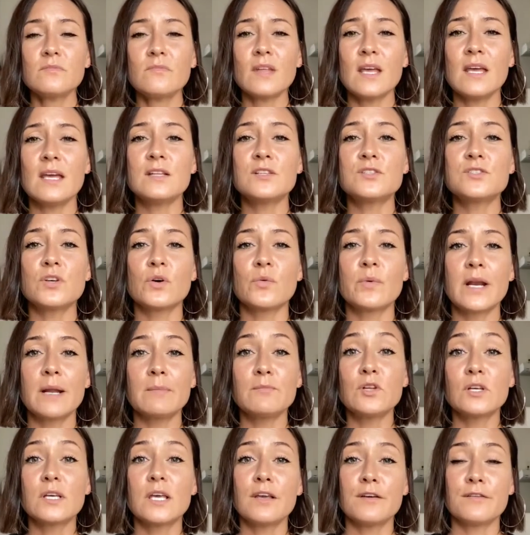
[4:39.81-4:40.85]
and so when
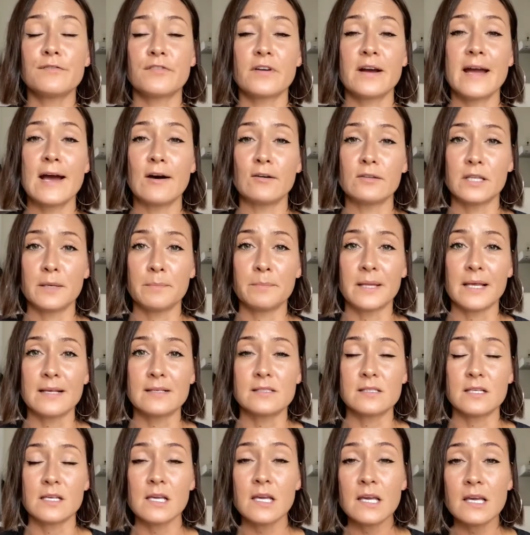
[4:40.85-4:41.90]
I'm looking for a healthy place
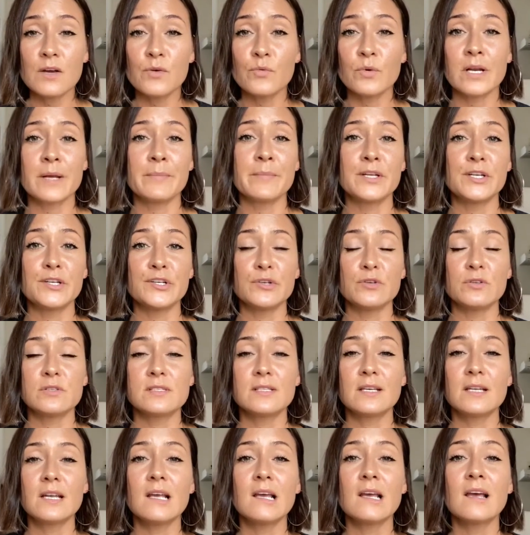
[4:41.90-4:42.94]
to eat, when I'm in a new
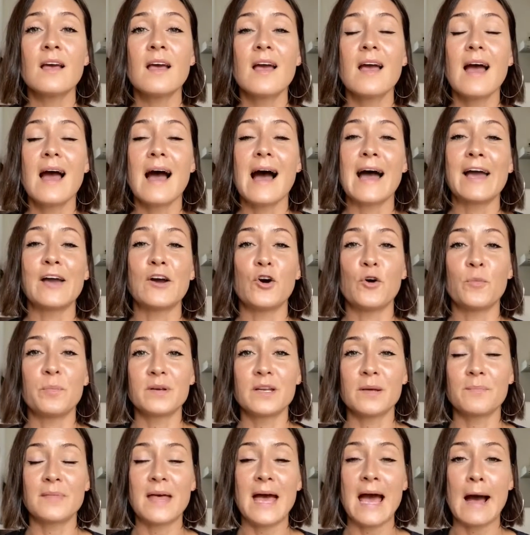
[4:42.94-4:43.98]
city, I open
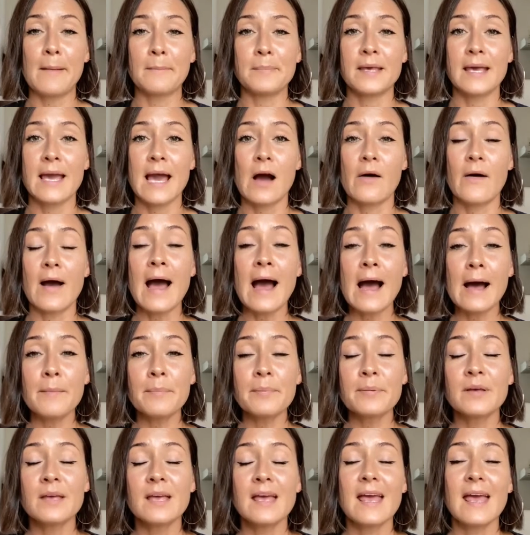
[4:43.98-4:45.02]
up the Happy Cow
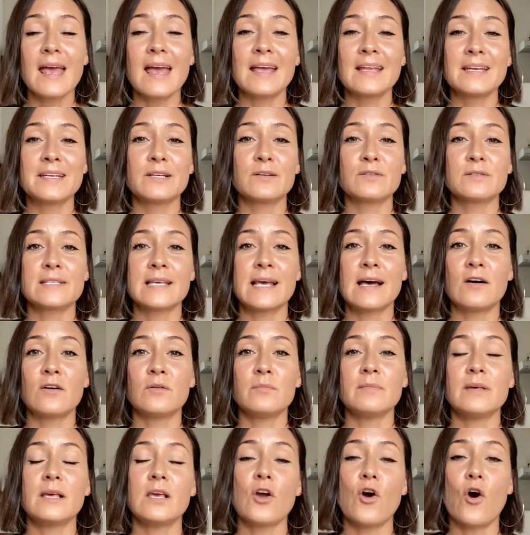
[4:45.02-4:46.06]
app and it'll tell
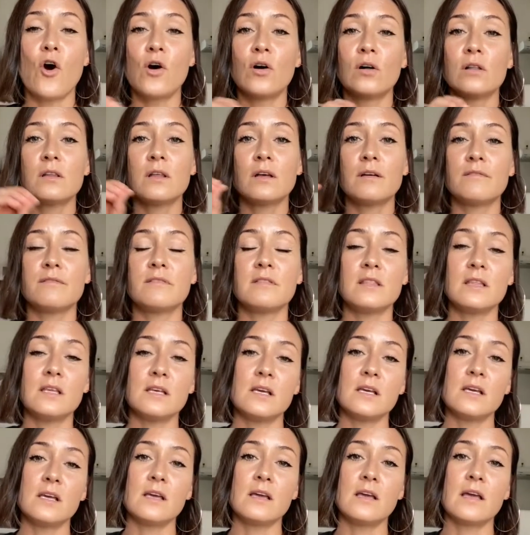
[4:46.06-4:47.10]
me all of
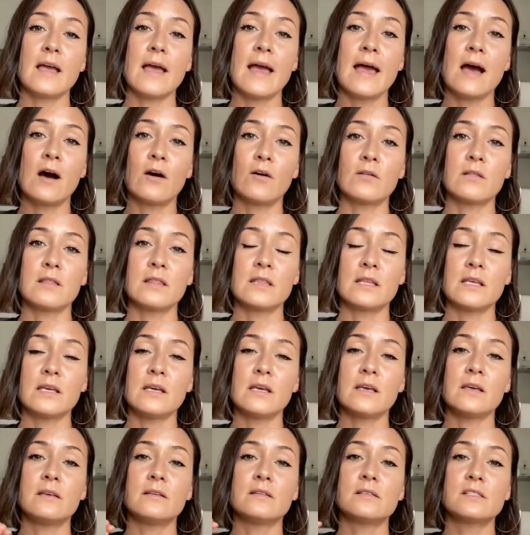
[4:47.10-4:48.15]
the
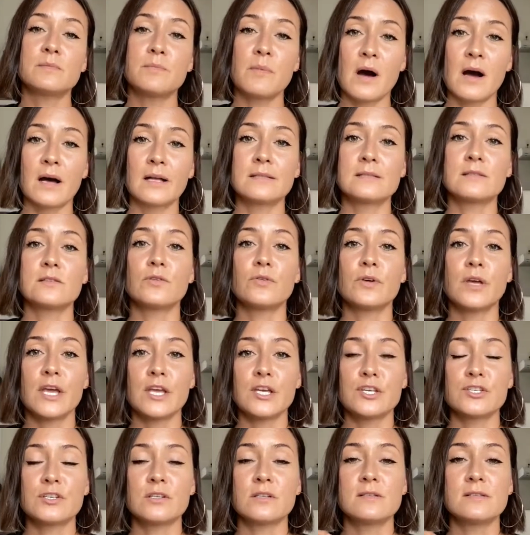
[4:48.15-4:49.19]
healthy spots,
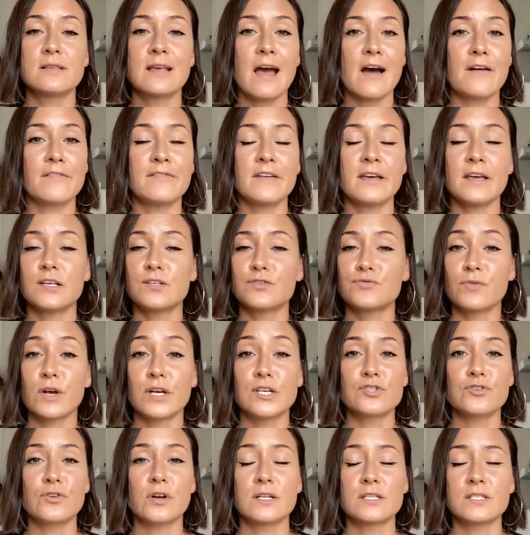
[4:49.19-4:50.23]
locations, cafes,
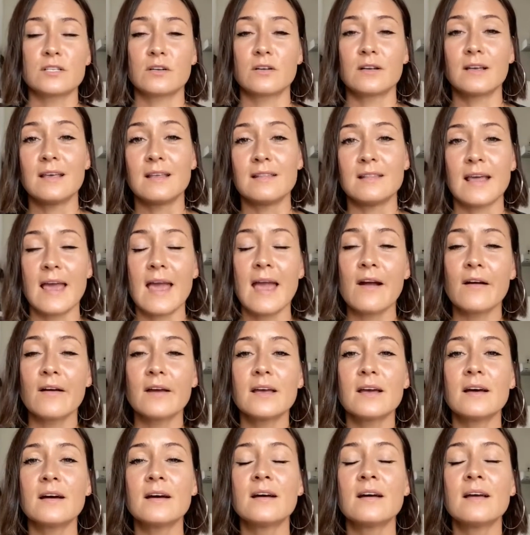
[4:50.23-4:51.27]
restaurants that are in the
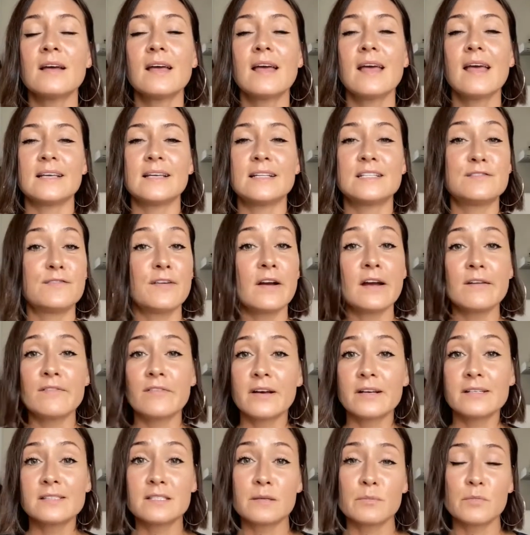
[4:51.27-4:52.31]
area. It's very,
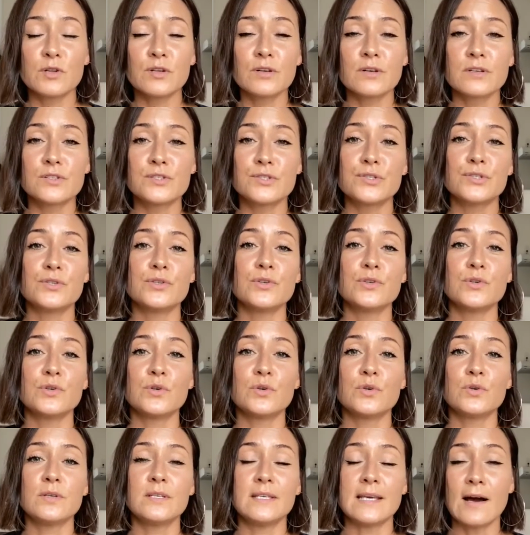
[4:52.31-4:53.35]
very similar
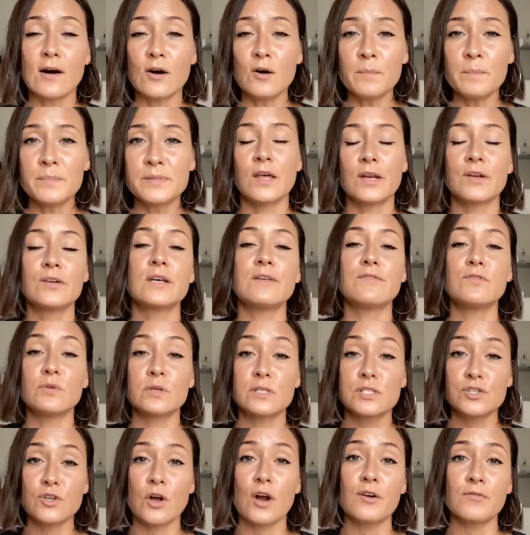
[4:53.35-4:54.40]
to Yelp. It'll give you a
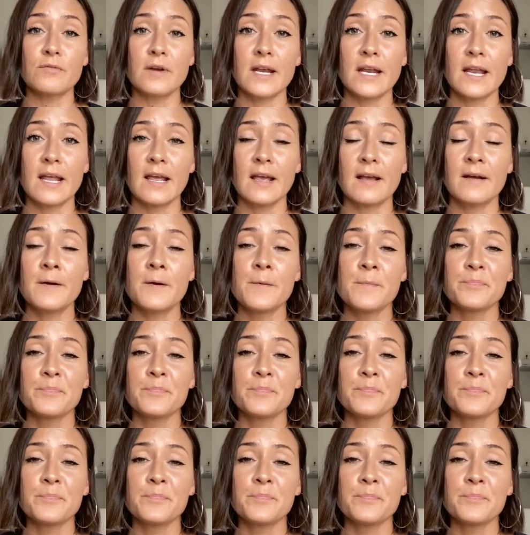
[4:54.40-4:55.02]
star rating